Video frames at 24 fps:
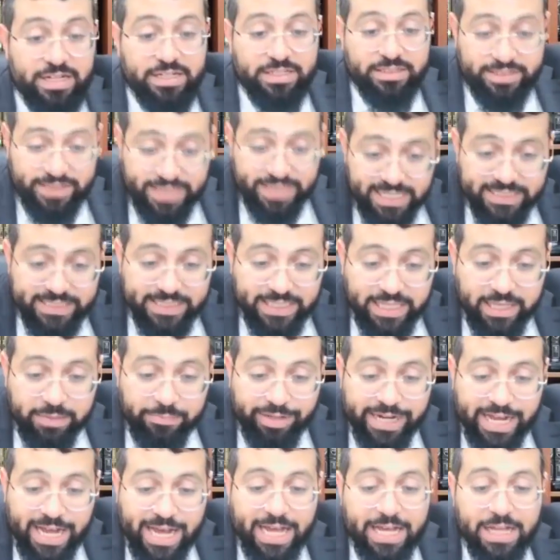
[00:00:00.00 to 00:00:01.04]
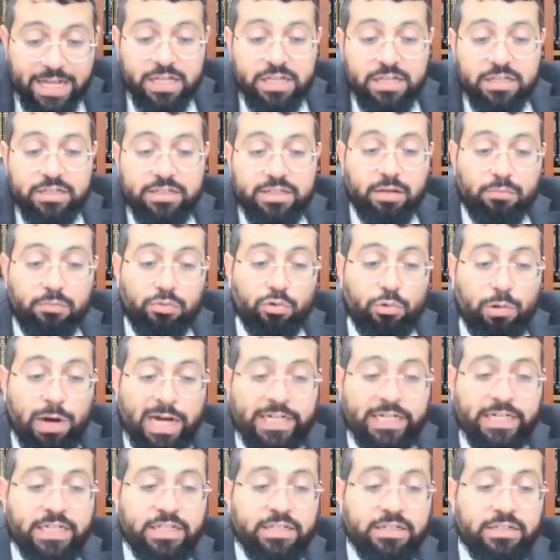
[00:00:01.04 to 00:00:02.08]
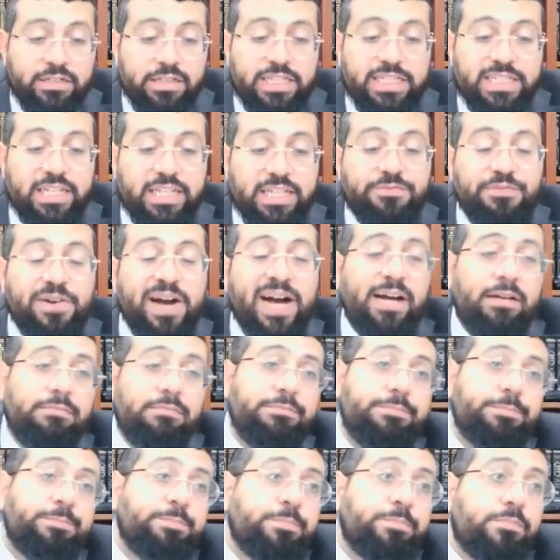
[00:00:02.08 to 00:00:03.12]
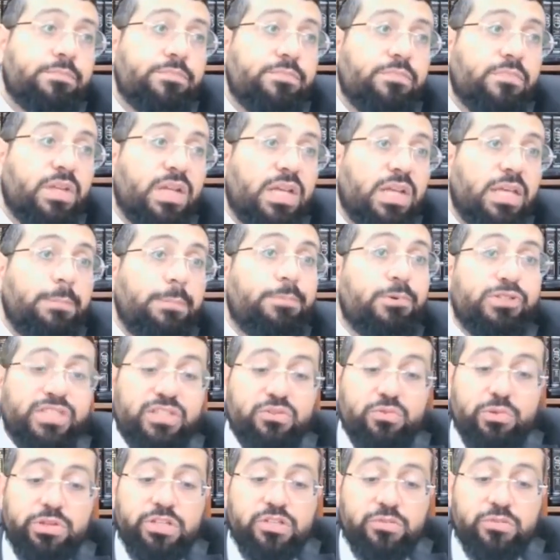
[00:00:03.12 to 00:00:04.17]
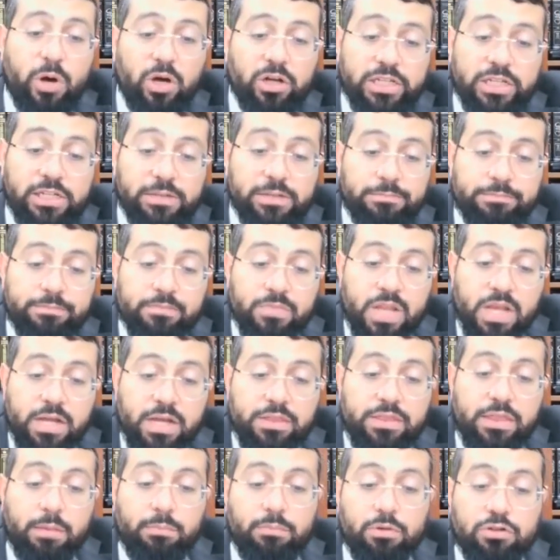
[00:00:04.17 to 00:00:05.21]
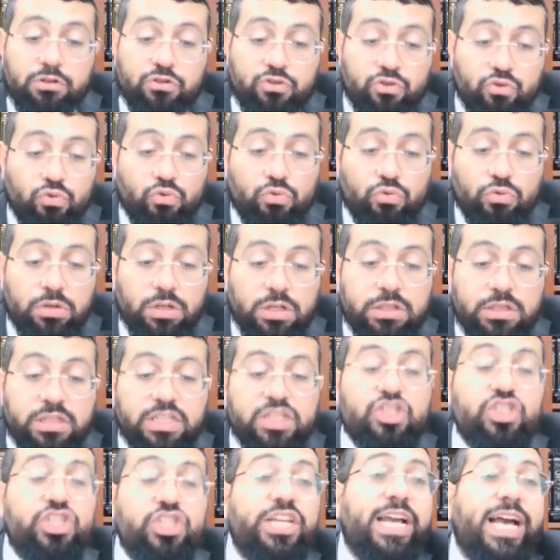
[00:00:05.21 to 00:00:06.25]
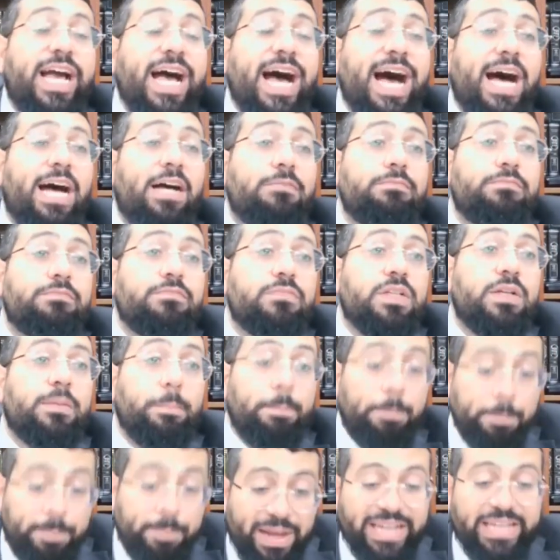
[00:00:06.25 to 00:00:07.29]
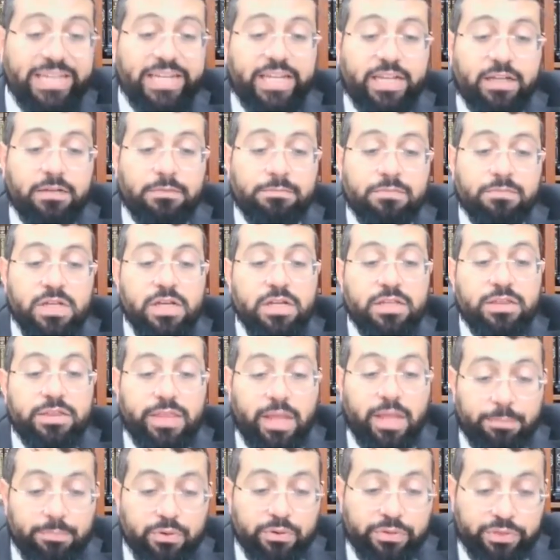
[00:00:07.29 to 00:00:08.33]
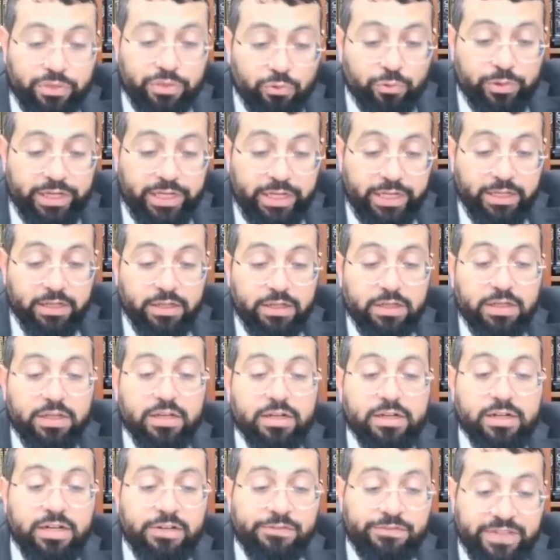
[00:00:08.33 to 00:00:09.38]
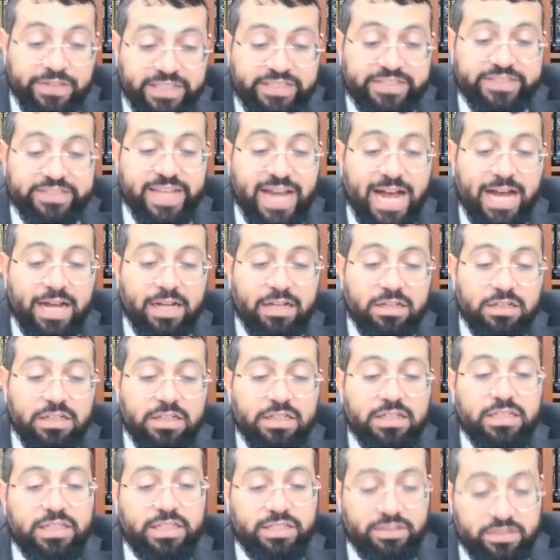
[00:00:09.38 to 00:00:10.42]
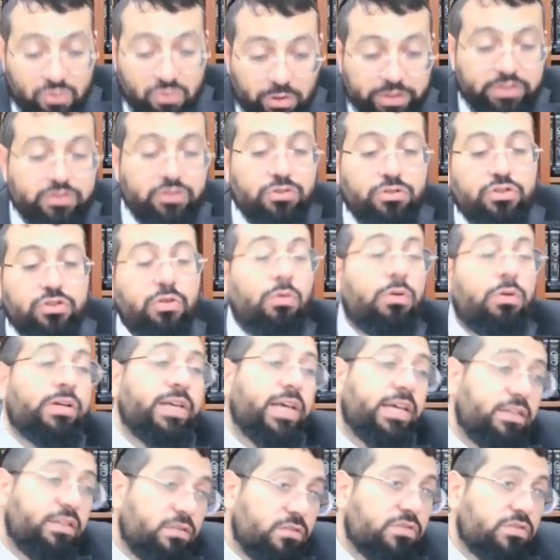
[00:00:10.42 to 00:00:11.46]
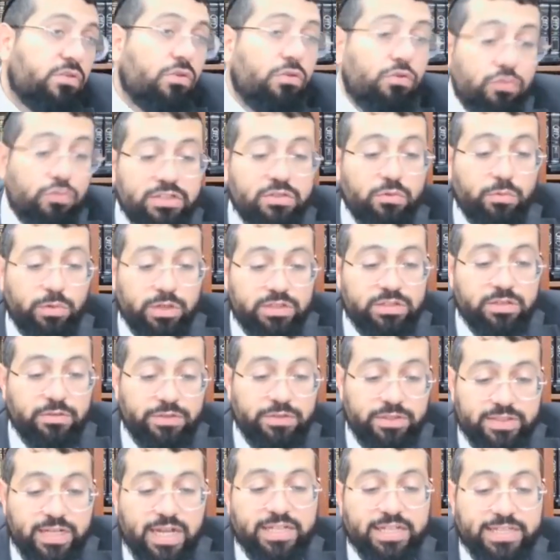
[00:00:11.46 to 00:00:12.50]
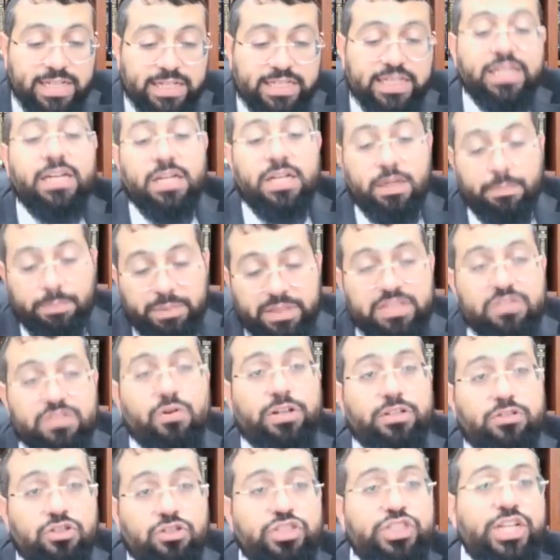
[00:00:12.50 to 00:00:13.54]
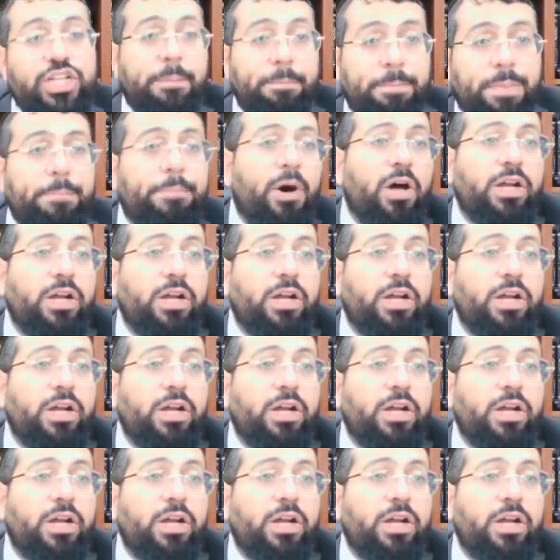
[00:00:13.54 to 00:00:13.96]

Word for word: Says the Gemara. Number one, Negifa. He pushes with his body. Number two, Neshicha. Biting. Number three, Revitza. He's going to okay. There's a whole question. What is it exactly? He's going to jump.